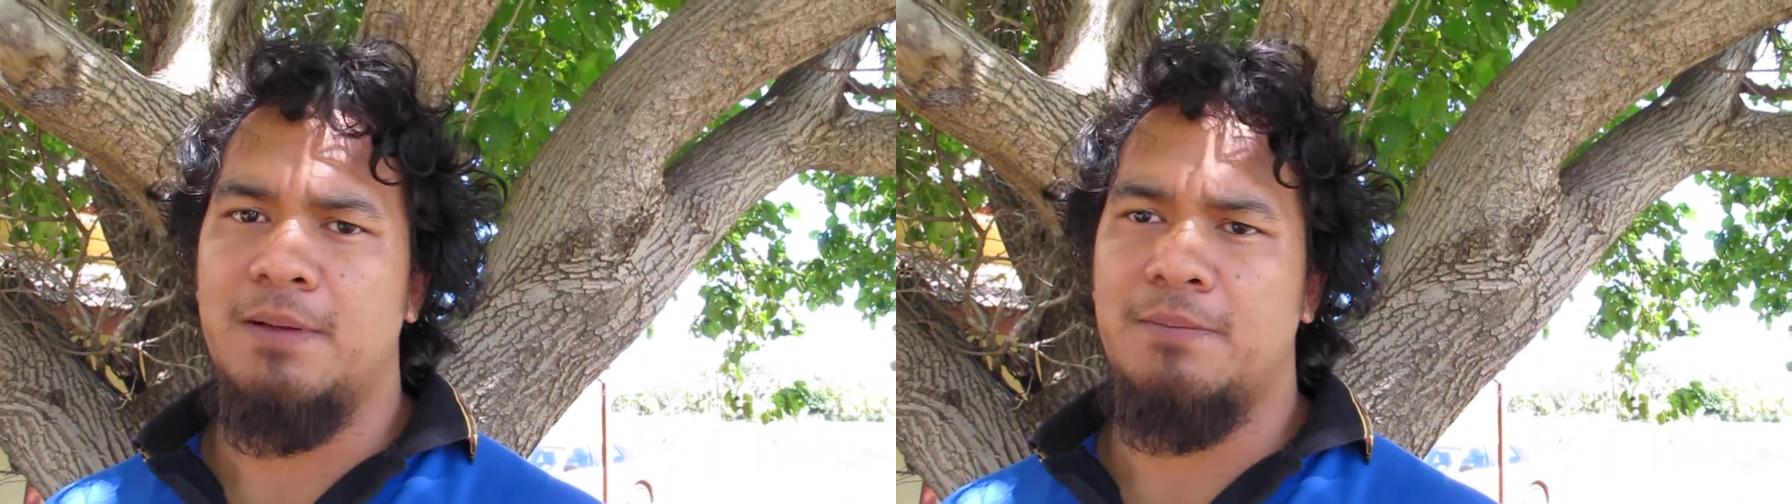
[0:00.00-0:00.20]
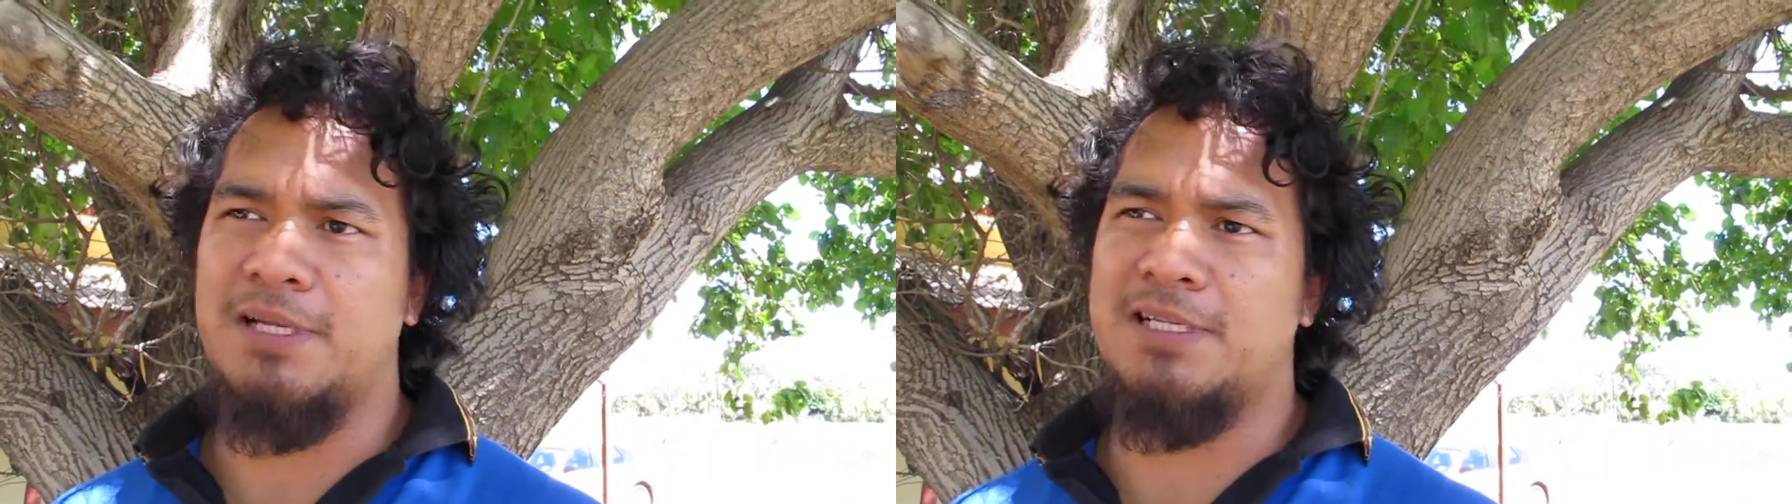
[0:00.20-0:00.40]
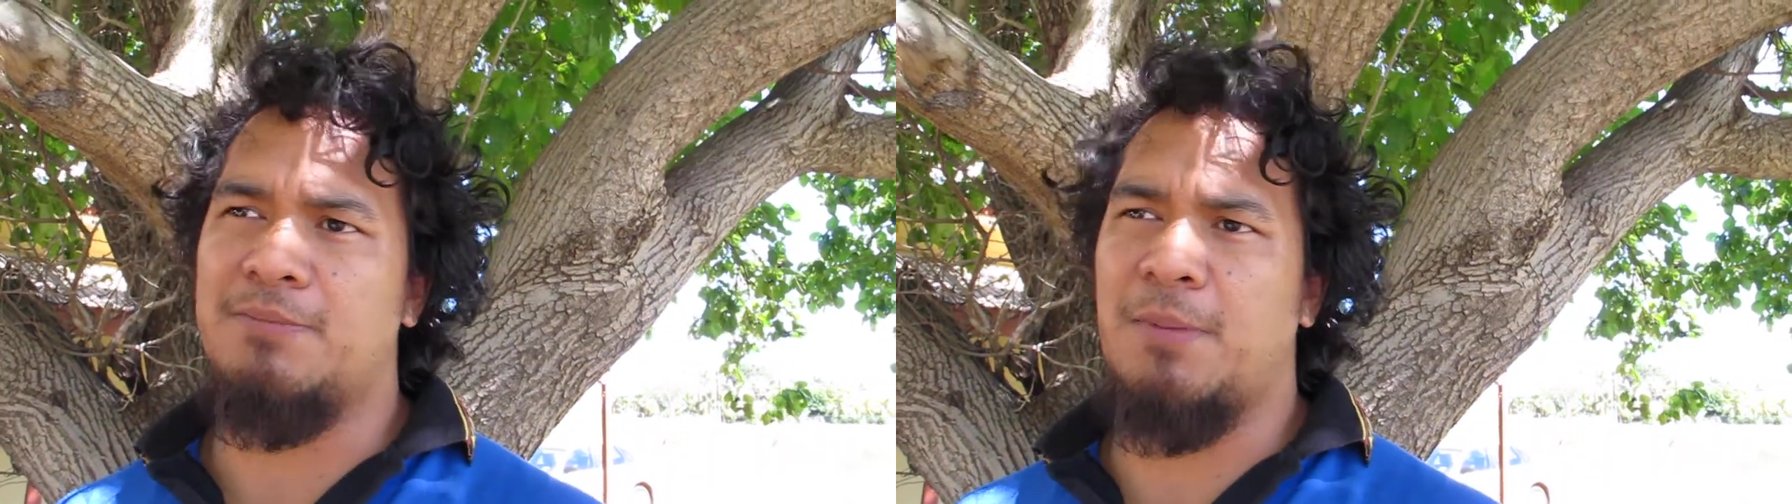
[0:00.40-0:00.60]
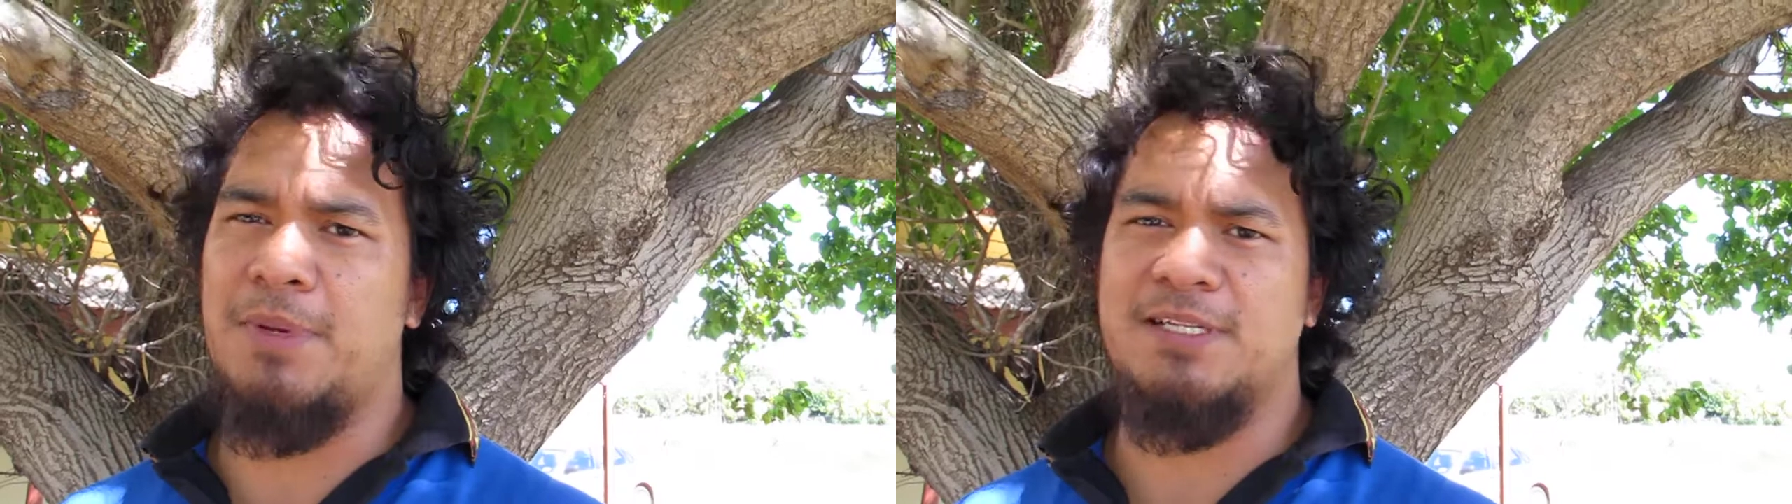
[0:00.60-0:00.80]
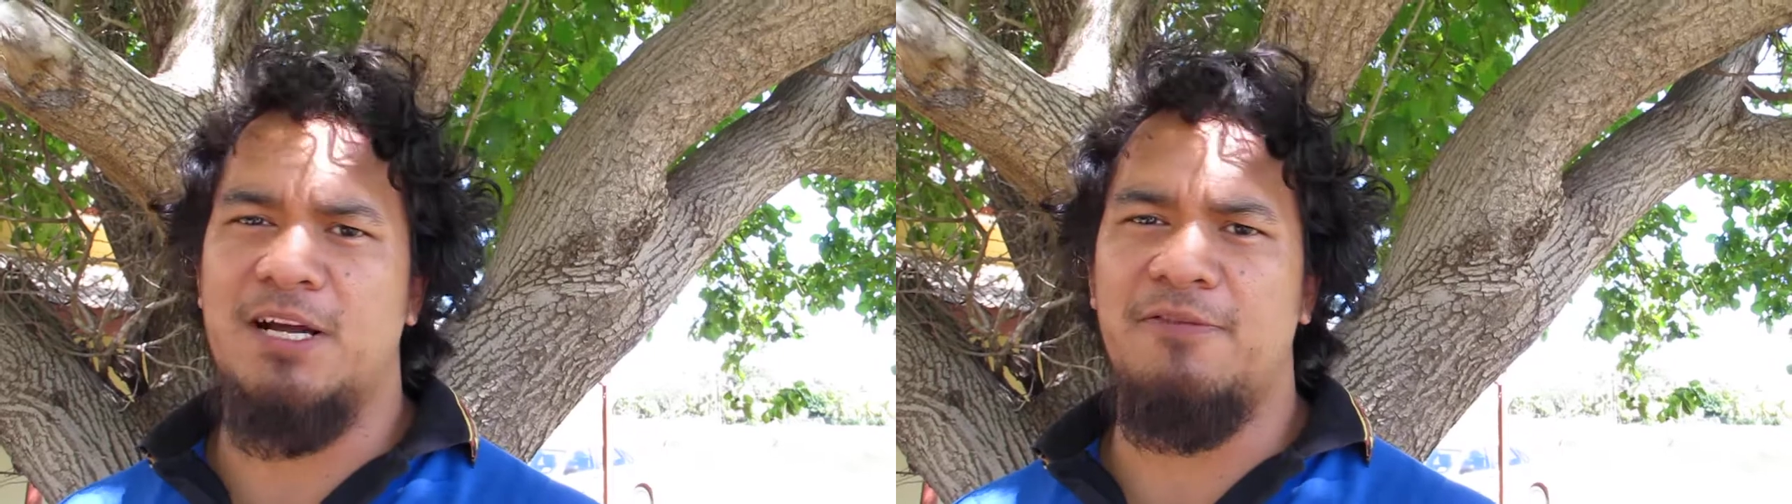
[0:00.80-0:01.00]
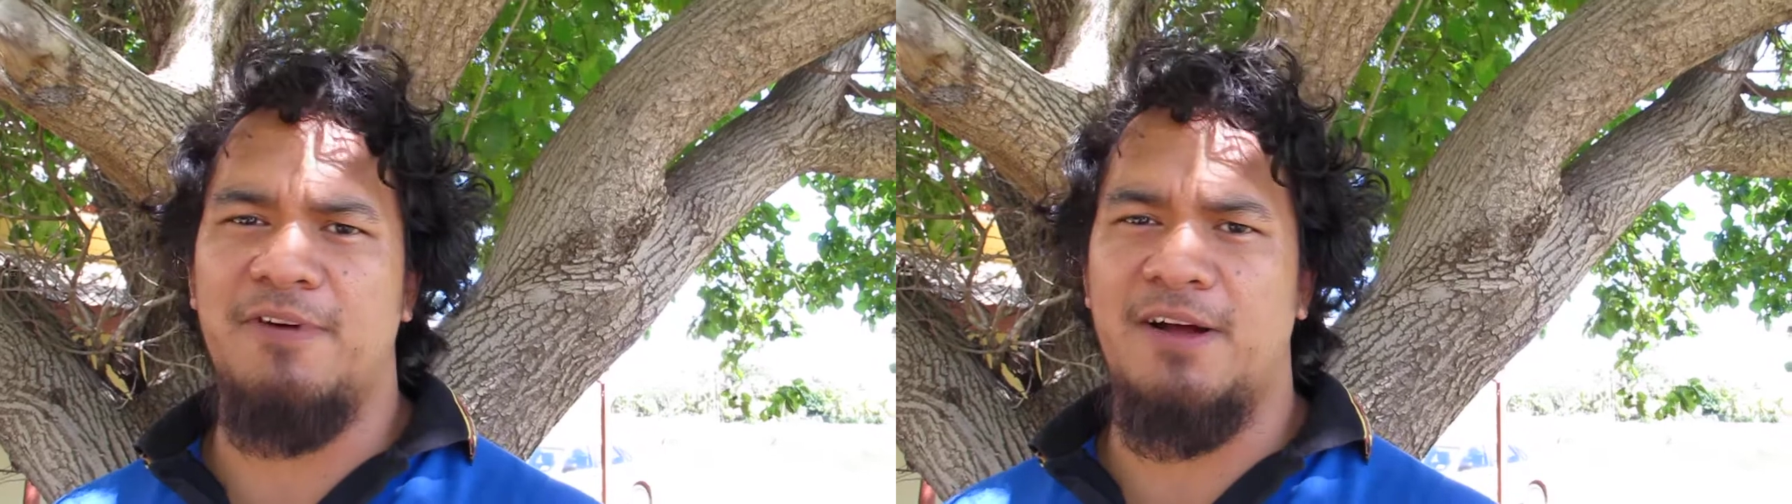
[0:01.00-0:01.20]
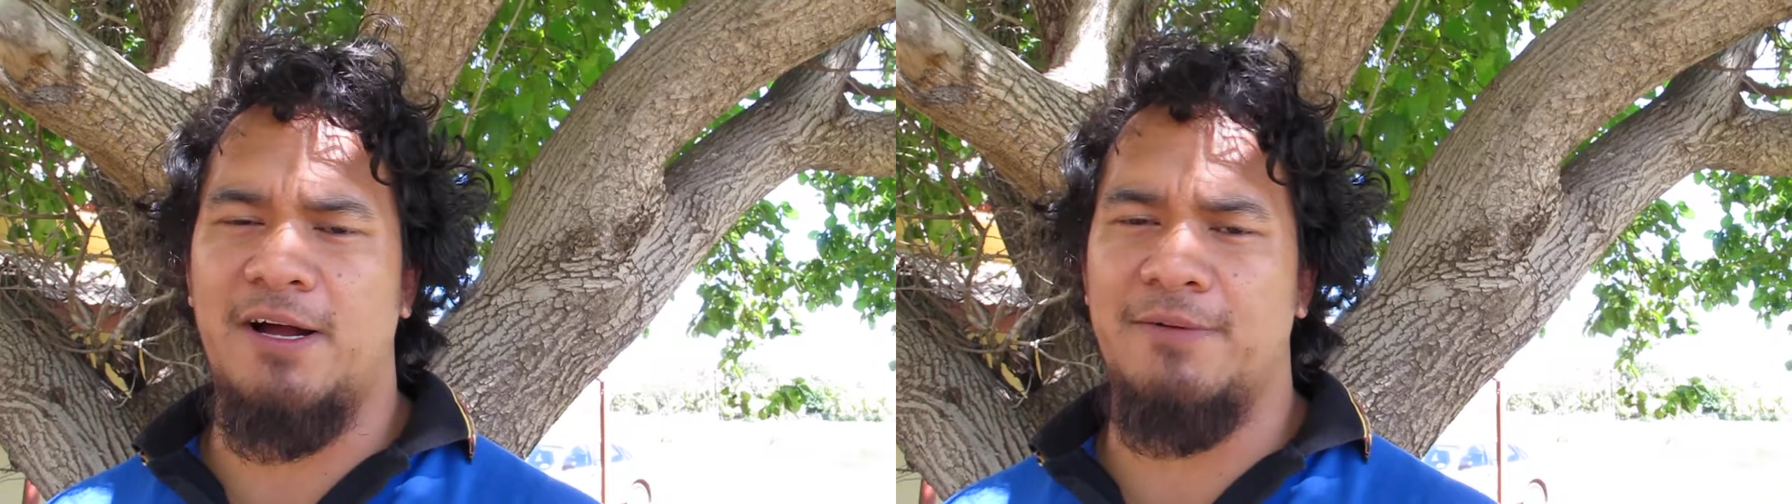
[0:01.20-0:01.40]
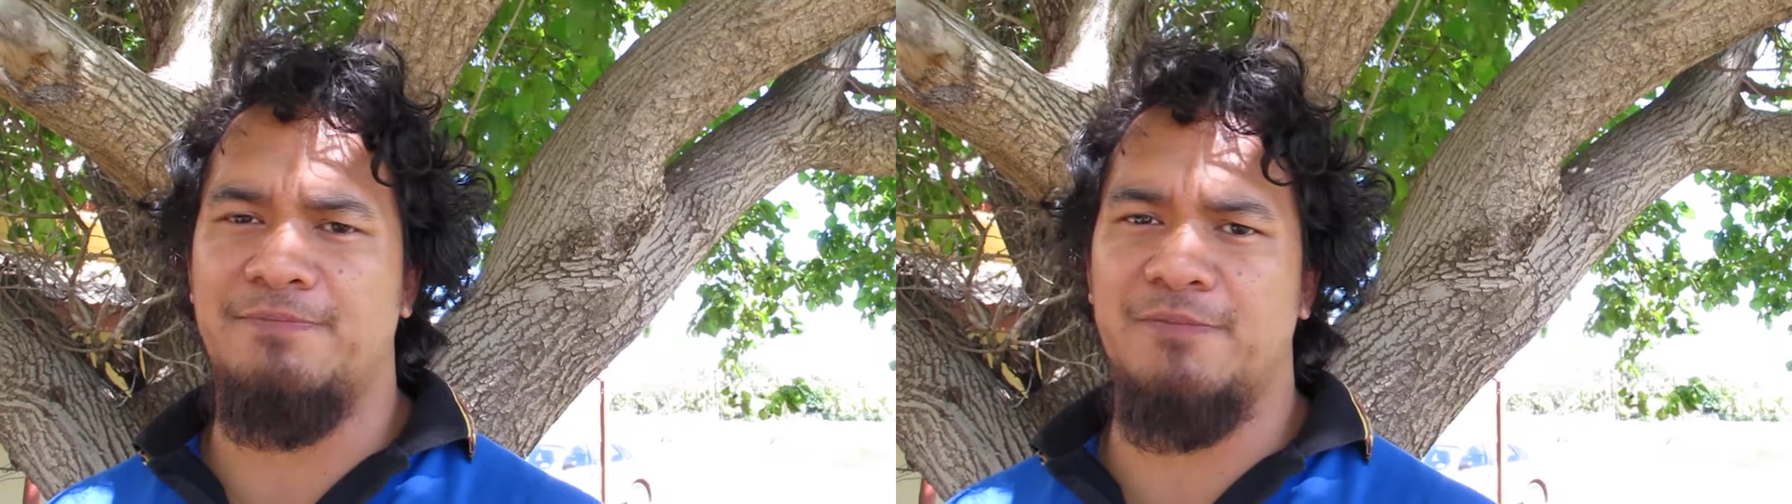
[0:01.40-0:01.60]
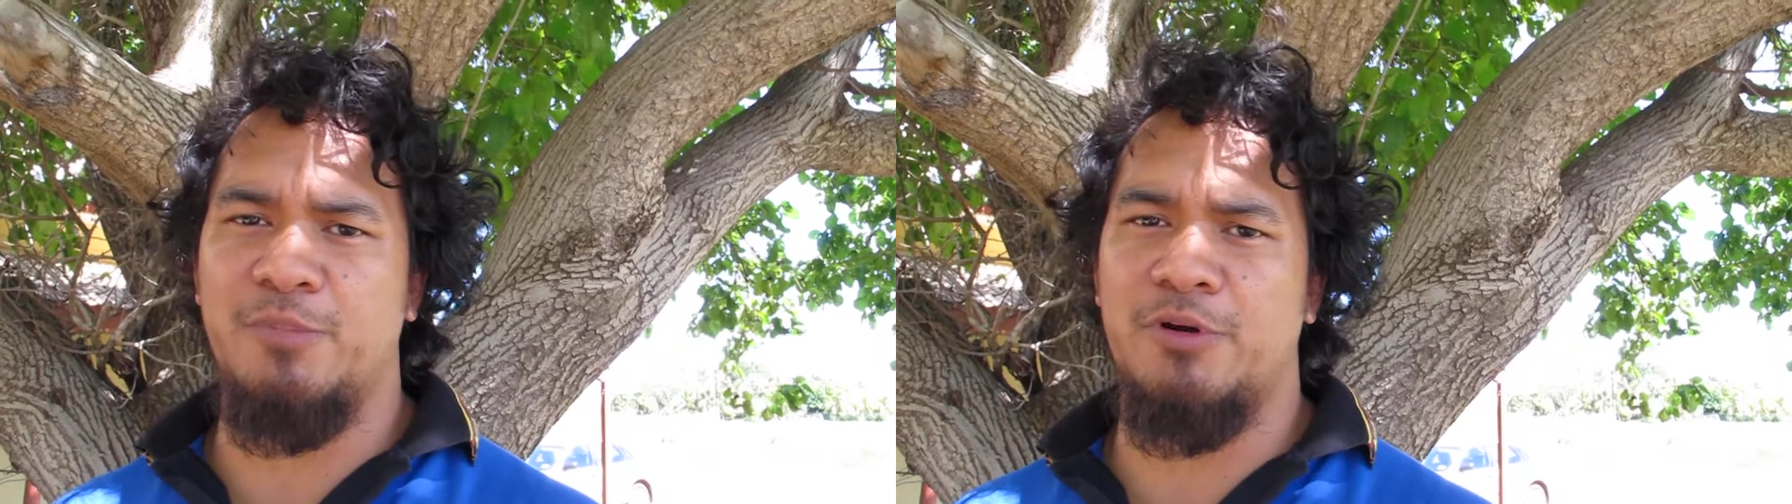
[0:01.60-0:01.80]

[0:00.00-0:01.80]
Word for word: Basically about myself. I'm